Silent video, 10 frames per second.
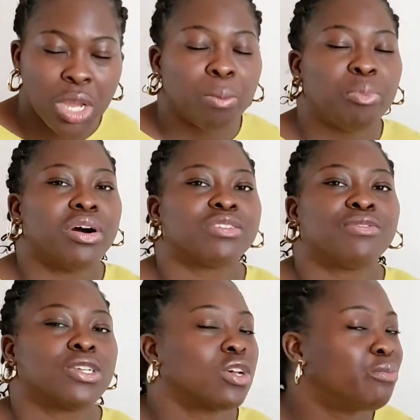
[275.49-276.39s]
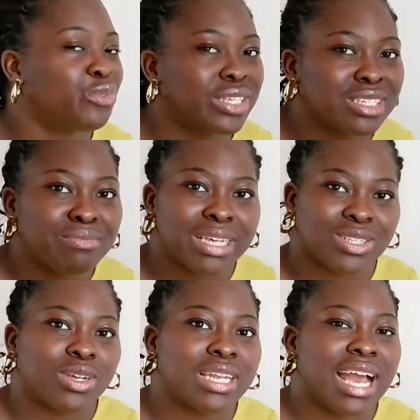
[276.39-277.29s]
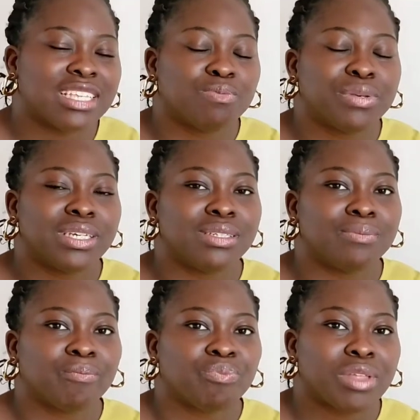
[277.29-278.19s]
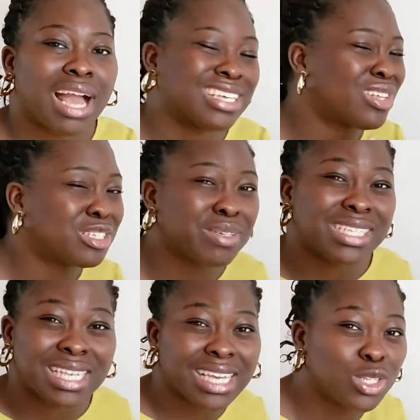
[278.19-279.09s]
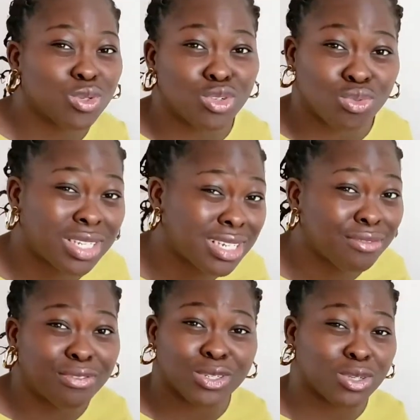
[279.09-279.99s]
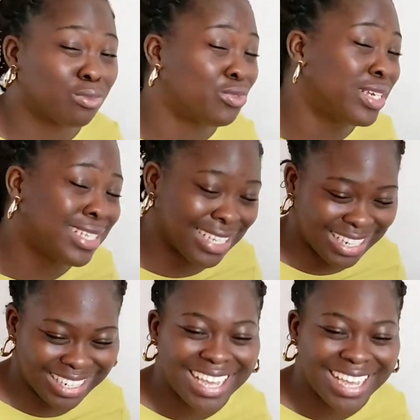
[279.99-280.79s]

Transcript: but for some reason my son has not been sticking to his routine for some reason.